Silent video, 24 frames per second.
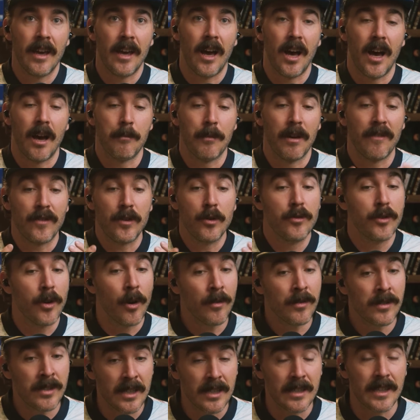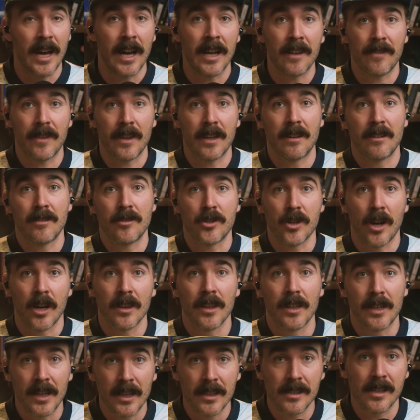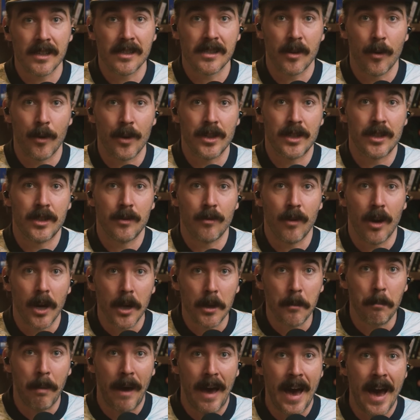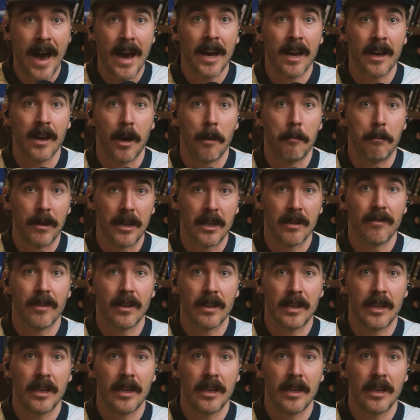If you don't see that, then John Lennox is going to unpack a bit of it